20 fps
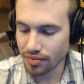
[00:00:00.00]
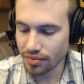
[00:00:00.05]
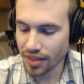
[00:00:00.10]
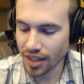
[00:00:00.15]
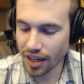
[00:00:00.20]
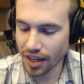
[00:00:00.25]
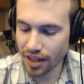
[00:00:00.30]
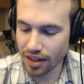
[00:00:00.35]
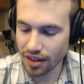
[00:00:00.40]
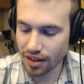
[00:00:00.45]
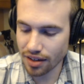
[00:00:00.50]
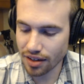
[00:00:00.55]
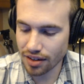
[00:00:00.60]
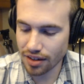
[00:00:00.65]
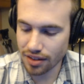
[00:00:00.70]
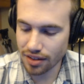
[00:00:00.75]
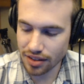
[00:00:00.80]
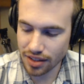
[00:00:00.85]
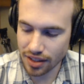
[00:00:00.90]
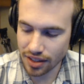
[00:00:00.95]
And
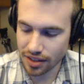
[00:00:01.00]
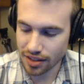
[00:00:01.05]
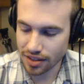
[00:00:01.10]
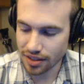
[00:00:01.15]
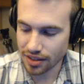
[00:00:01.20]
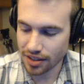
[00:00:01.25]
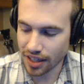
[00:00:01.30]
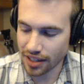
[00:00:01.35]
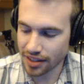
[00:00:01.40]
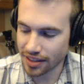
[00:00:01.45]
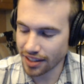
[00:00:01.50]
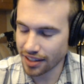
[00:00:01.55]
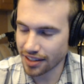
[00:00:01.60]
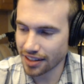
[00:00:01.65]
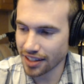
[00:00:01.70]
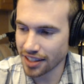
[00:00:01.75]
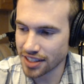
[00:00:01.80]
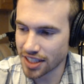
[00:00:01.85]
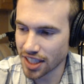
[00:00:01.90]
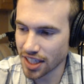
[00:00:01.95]
I think
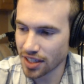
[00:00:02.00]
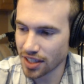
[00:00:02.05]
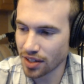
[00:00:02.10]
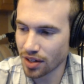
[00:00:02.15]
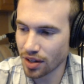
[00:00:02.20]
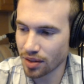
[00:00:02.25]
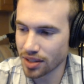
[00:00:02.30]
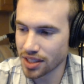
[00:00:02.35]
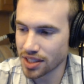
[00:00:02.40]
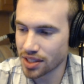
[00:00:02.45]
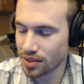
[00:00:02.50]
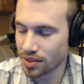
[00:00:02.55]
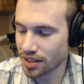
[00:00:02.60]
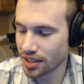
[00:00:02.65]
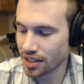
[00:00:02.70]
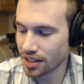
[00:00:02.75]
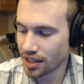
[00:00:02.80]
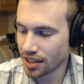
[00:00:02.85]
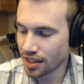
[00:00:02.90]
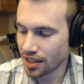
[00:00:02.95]
they didn't go into
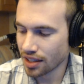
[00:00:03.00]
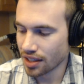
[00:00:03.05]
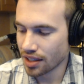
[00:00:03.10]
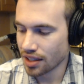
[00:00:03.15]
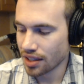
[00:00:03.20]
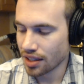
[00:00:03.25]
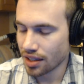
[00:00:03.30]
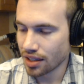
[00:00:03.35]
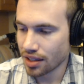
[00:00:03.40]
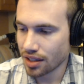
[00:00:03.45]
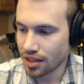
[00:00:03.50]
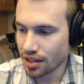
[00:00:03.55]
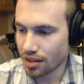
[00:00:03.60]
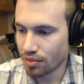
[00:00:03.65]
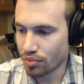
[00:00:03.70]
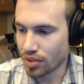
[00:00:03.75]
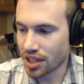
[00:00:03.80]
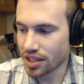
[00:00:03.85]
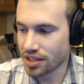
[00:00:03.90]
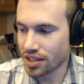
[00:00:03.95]
it
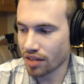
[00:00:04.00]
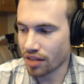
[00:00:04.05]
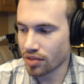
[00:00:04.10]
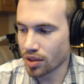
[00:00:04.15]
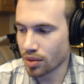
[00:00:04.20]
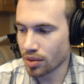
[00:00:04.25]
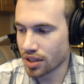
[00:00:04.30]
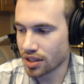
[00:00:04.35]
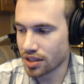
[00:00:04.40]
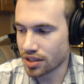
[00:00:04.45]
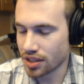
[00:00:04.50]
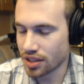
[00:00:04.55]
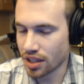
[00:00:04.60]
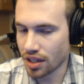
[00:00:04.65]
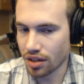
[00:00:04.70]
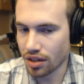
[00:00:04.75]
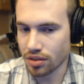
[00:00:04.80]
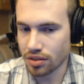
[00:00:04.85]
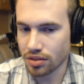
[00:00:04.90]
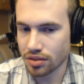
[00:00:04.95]
because everyone, you
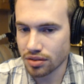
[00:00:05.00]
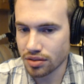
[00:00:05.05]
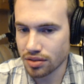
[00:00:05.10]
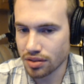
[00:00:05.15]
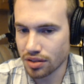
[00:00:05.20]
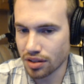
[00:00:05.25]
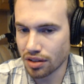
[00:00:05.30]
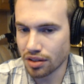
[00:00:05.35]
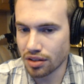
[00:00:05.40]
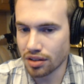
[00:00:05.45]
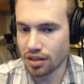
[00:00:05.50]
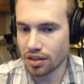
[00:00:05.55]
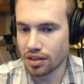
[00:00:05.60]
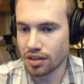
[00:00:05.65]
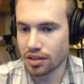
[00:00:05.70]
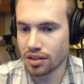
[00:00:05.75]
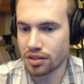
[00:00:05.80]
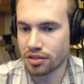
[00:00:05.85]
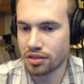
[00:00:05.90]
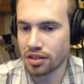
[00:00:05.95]
know,
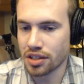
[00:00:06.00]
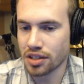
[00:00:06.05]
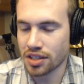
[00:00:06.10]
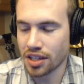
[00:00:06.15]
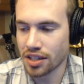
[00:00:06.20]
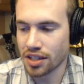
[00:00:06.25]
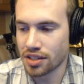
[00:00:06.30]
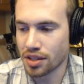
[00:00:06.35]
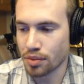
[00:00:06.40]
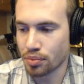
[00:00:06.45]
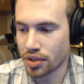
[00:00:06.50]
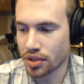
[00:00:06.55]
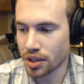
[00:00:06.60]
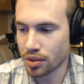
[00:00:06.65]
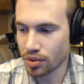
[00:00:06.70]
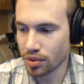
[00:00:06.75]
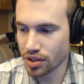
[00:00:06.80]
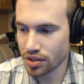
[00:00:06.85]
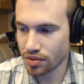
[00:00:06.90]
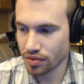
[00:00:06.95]
criticized the
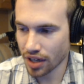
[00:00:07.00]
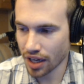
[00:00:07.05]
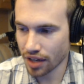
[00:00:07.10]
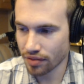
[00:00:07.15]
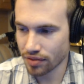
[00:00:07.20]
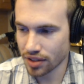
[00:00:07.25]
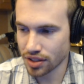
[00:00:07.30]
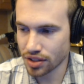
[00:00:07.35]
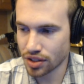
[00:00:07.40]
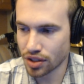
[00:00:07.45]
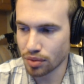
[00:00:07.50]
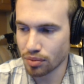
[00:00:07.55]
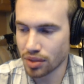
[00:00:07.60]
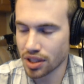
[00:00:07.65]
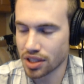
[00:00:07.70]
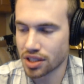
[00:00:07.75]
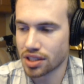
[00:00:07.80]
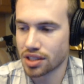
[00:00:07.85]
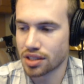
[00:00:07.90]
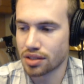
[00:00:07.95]
prequels for having too
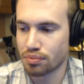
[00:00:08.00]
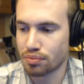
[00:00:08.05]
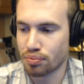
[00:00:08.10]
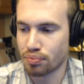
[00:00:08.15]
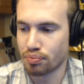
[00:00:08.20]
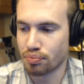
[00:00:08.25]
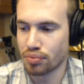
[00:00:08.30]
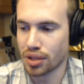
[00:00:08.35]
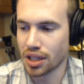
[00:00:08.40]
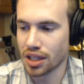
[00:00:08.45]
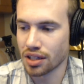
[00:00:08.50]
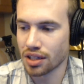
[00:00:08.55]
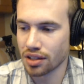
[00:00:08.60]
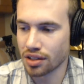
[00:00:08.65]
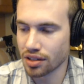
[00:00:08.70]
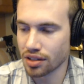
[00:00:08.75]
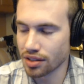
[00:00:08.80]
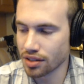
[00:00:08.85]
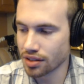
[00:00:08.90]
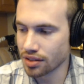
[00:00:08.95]
much
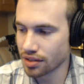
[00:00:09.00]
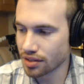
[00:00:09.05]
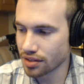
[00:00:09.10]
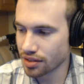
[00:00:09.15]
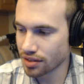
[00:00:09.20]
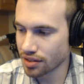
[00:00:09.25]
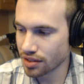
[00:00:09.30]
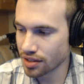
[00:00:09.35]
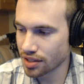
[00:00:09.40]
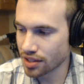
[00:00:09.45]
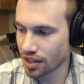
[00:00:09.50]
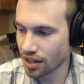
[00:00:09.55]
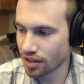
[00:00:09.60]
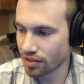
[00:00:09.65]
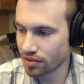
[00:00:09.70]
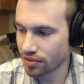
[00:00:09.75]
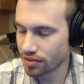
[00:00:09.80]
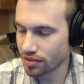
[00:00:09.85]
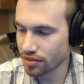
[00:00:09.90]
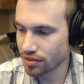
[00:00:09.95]
political
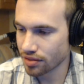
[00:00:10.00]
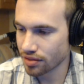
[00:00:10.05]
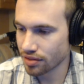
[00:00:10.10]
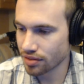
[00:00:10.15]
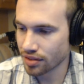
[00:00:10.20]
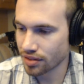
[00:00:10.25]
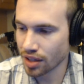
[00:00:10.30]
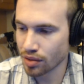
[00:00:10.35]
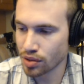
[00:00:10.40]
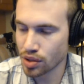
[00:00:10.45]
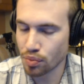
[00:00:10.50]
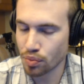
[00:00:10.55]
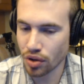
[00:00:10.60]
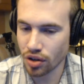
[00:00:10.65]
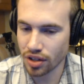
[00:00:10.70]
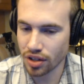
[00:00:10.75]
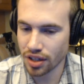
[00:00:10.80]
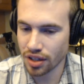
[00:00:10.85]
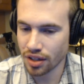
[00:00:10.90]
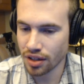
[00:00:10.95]
stuff that was
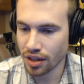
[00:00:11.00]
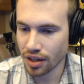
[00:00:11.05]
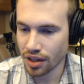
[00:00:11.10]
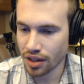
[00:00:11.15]
boring.